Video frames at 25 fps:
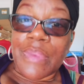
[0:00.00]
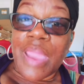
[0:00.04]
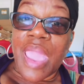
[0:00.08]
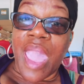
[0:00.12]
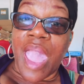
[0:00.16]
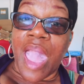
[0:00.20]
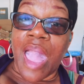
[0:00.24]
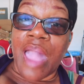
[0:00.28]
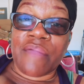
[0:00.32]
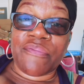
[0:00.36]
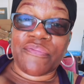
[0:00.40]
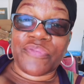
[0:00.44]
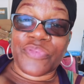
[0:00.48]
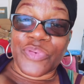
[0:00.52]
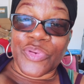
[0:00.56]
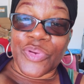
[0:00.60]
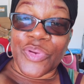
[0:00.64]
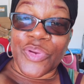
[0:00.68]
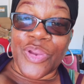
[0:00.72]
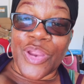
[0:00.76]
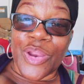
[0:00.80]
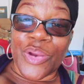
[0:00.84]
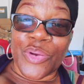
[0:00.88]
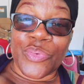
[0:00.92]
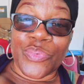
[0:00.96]
after
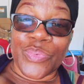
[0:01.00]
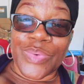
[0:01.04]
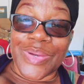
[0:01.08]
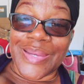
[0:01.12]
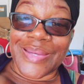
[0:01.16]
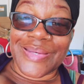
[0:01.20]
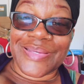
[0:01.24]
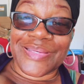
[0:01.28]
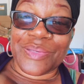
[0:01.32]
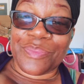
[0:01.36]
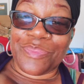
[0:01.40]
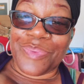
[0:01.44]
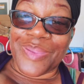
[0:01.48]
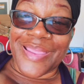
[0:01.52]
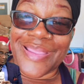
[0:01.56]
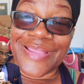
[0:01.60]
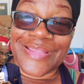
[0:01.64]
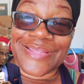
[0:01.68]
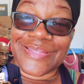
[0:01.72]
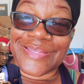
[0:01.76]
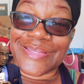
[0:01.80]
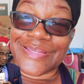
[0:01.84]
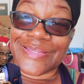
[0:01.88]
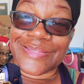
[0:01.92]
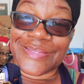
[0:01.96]
agreeing to pay
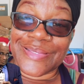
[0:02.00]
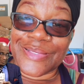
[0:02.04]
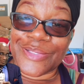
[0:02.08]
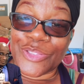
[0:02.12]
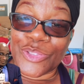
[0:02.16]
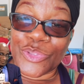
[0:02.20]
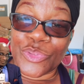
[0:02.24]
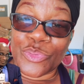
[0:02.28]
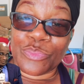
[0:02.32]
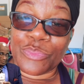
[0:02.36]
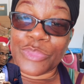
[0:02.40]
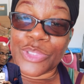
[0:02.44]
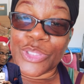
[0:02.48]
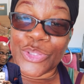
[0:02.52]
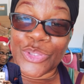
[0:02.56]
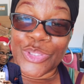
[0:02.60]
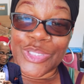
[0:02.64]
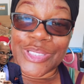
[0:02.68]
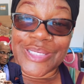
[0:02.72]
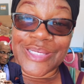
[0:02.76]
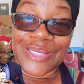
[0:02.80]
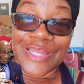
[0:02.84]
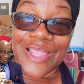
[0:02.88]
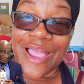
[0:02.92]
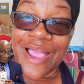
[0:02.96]
$62
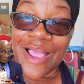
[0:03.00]
million